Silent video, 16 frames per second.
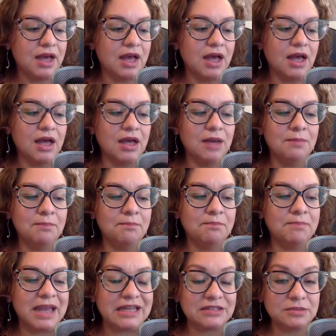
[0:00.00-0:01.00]
Um,
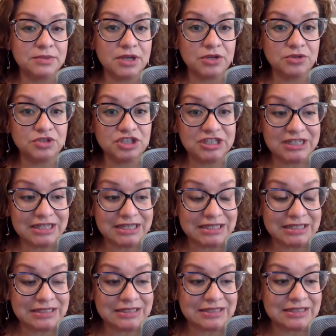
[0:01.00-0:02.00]
bantam
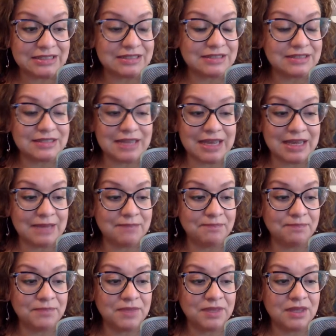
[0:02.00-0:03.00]
cochins,
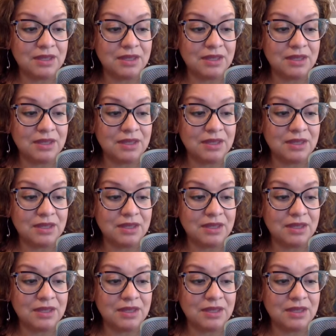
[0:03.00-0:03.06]
same.